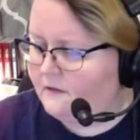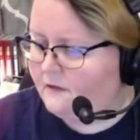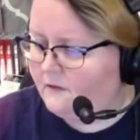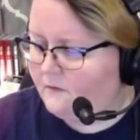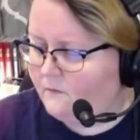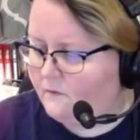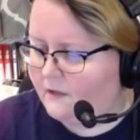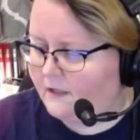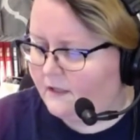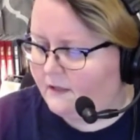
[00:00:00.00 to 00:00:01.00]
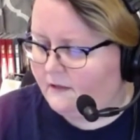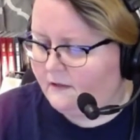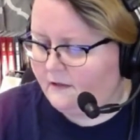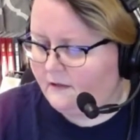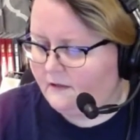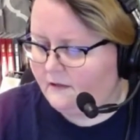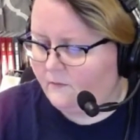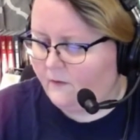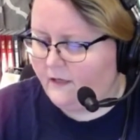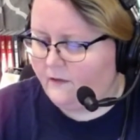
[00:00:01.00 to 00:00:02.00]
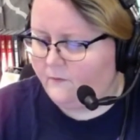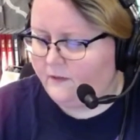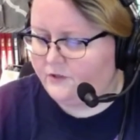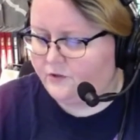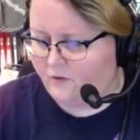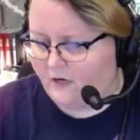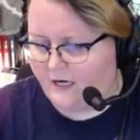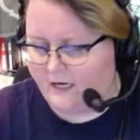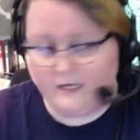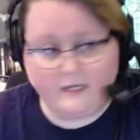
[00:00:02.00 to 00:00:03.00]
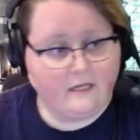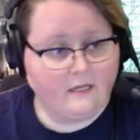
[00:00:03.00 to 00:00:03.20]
Well, why don't we try...